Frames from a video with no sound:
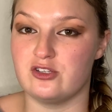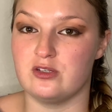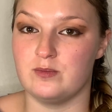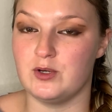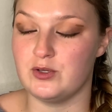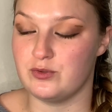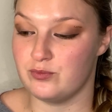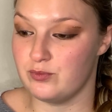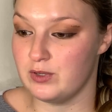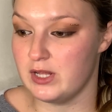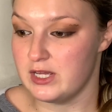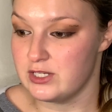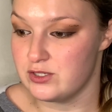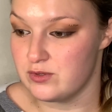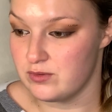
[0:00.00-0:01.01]
They're both
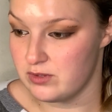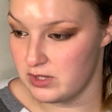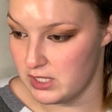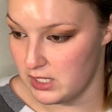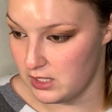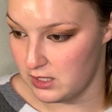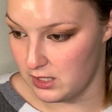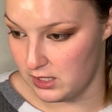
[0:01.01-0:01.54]
really too thick